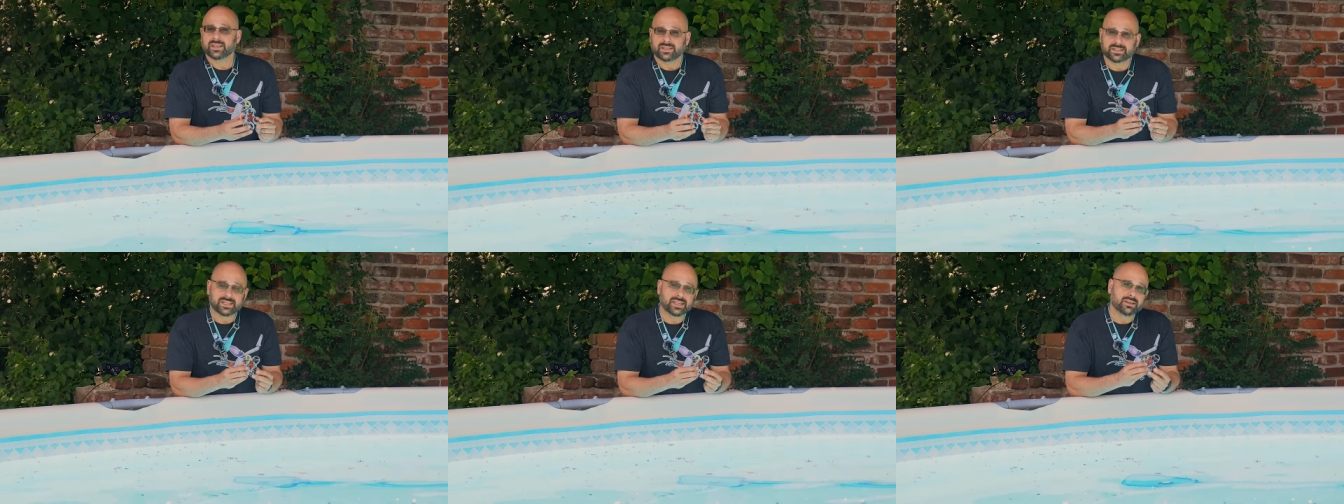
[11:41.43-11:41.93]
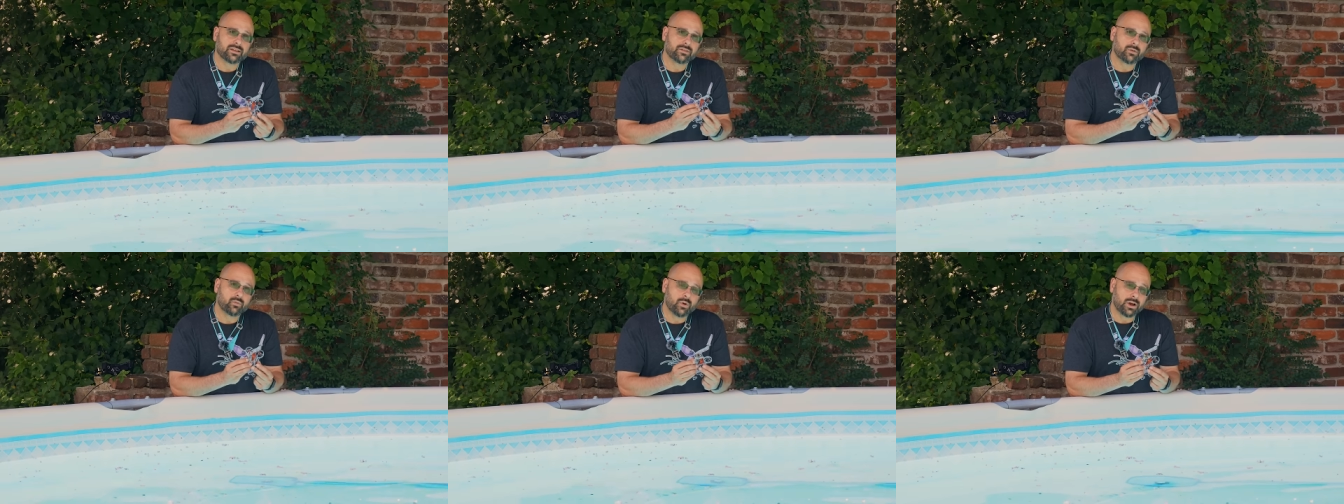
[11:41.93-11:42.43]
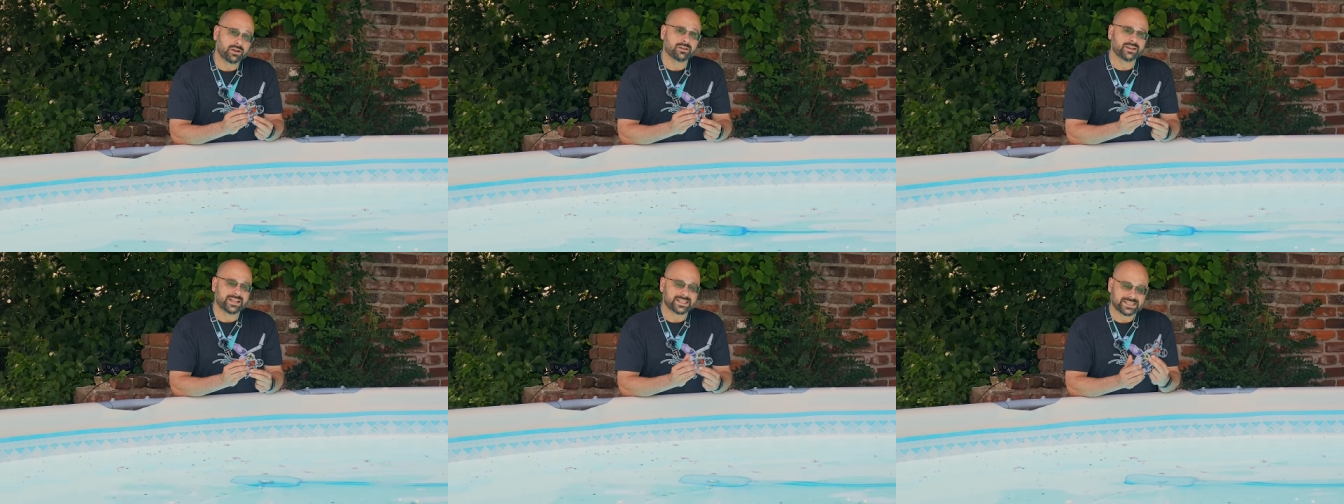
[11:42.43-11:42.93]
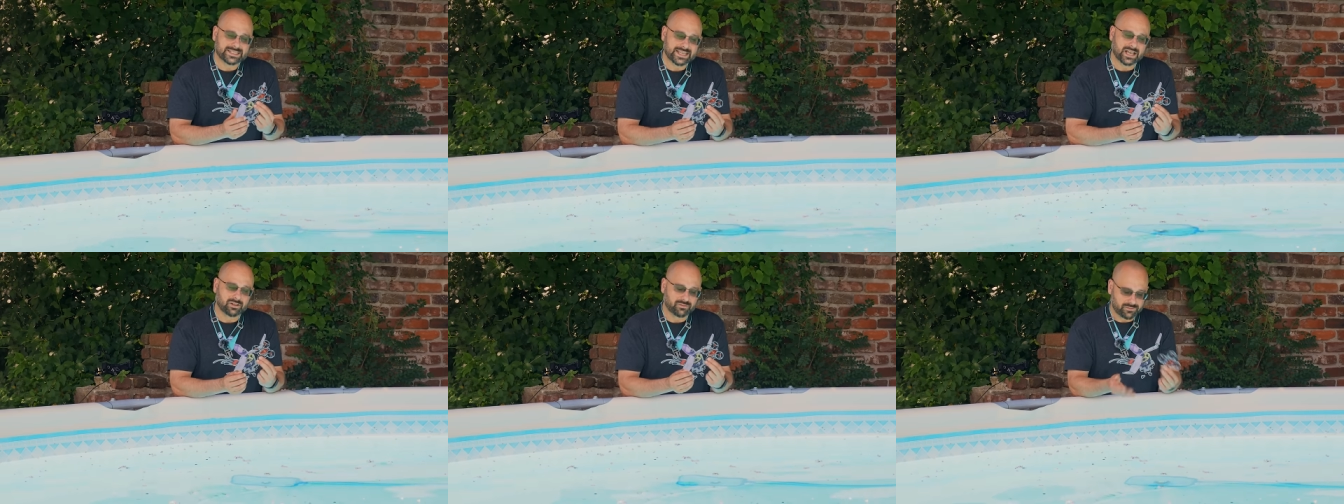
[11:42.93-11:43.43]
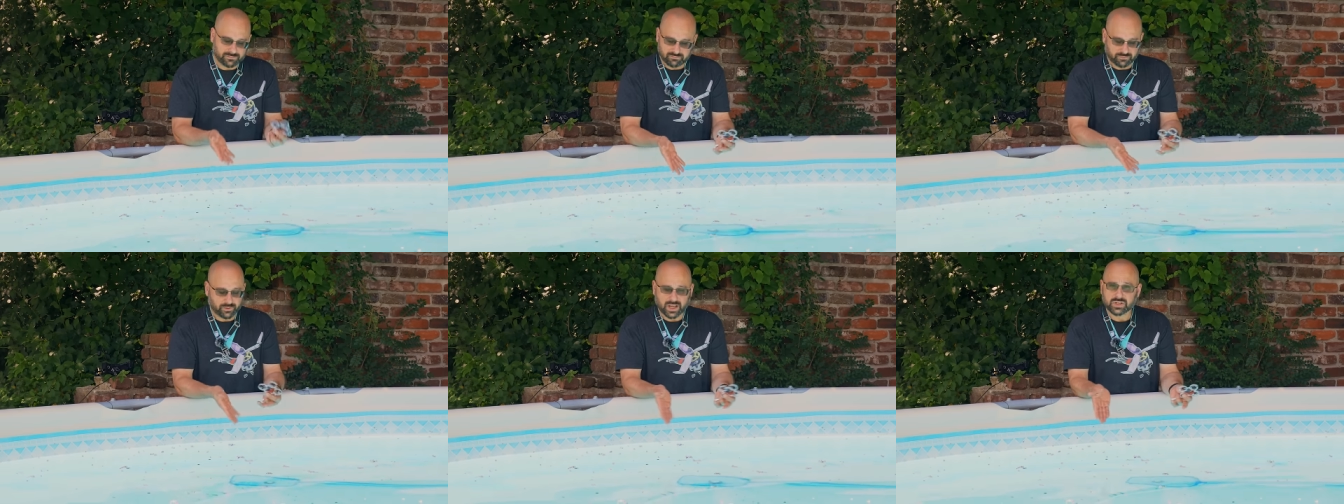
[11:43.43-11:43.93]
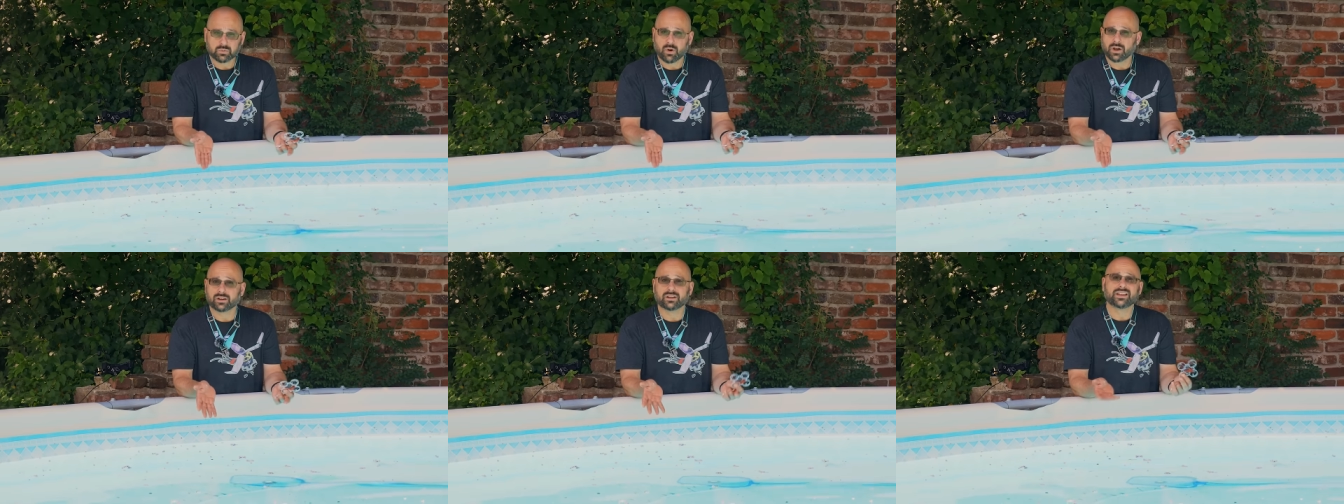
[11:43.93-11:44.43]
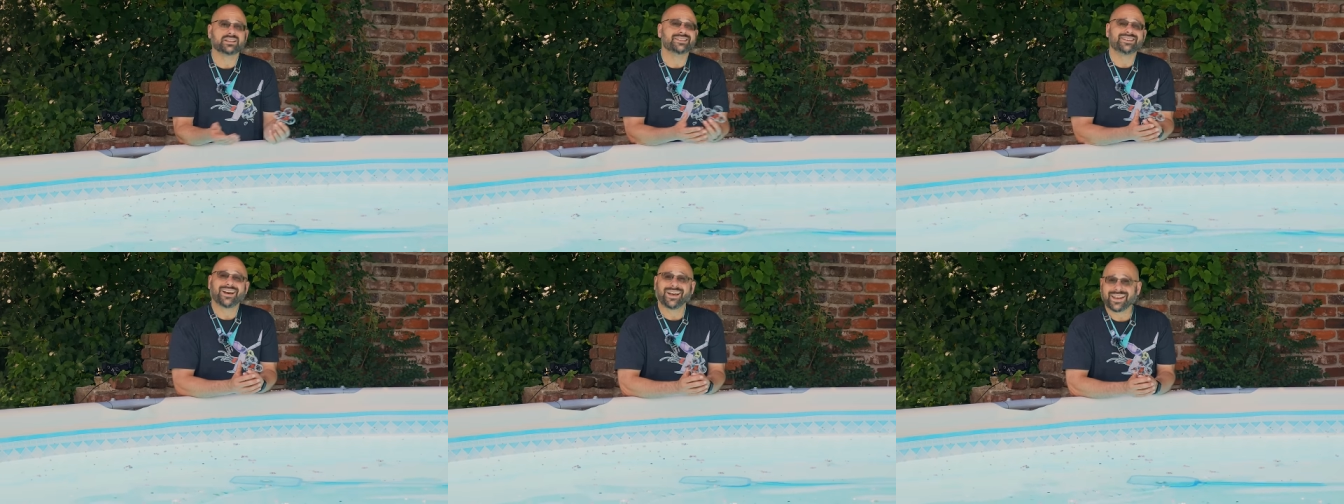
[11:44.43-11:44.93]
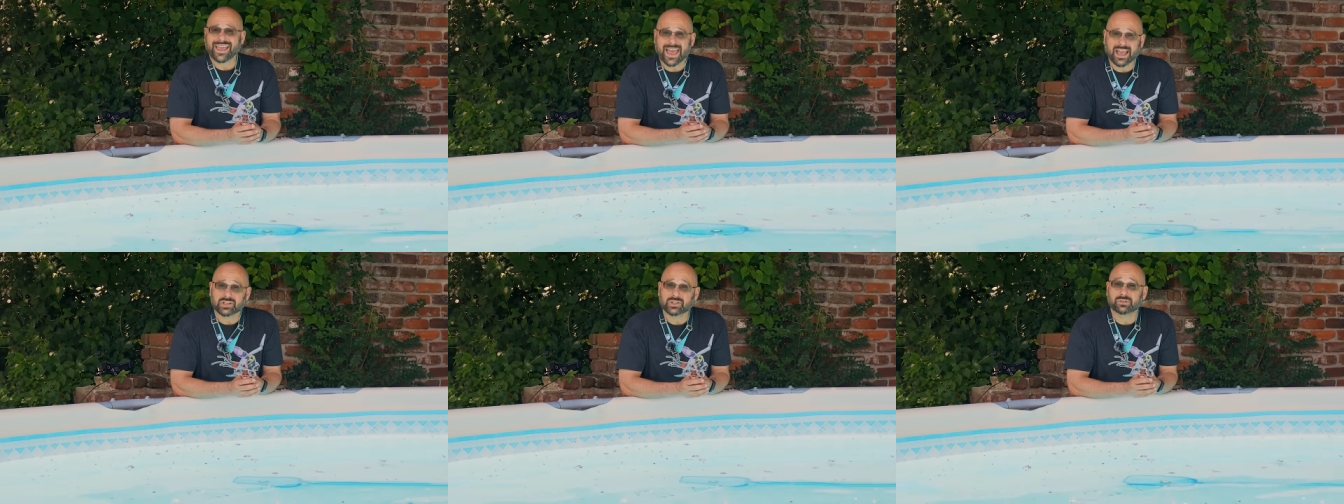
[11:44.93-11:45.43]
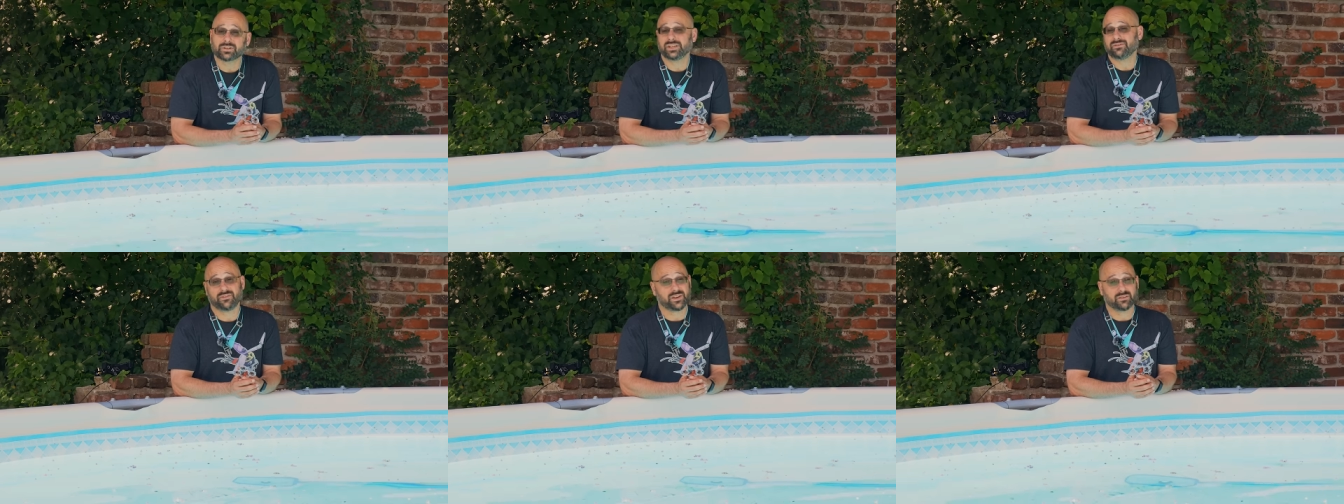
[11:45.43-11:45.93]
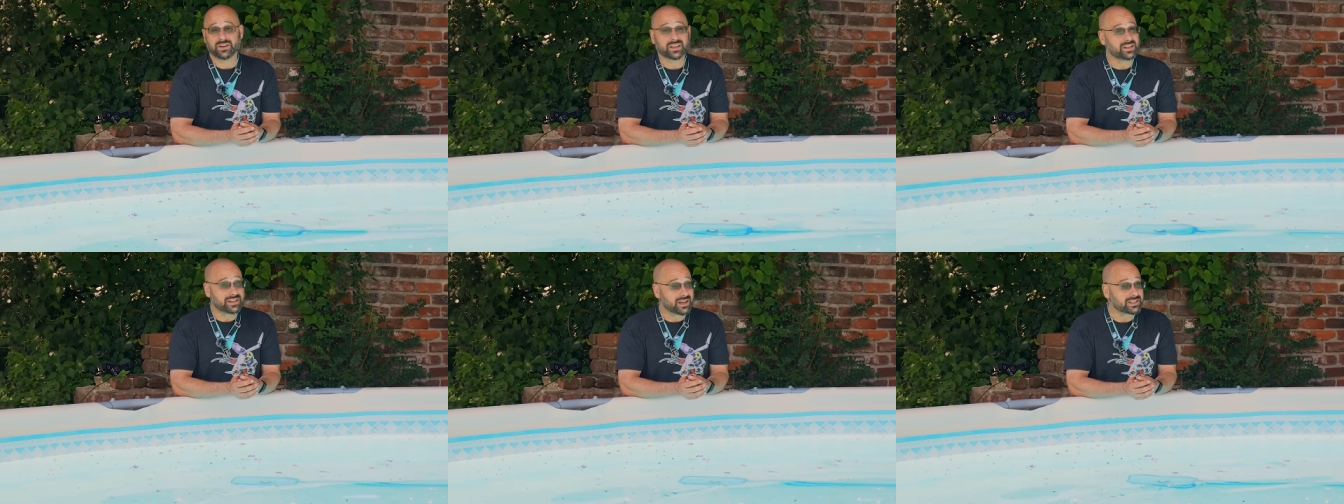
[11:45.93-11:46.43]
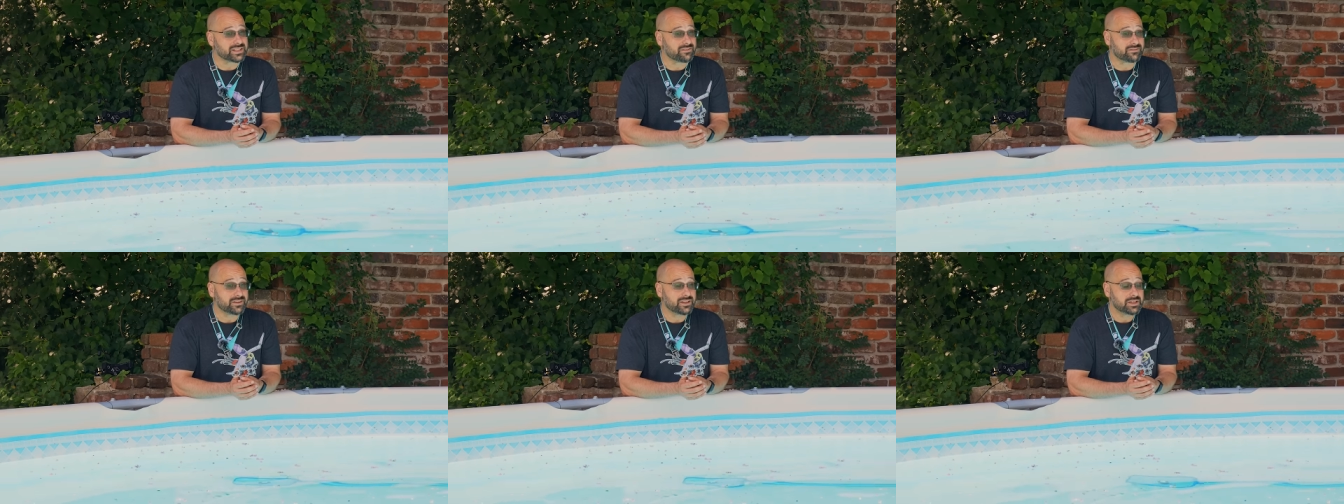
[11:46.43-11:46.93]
You see, the water itself, fresh water, is not actually very conductive.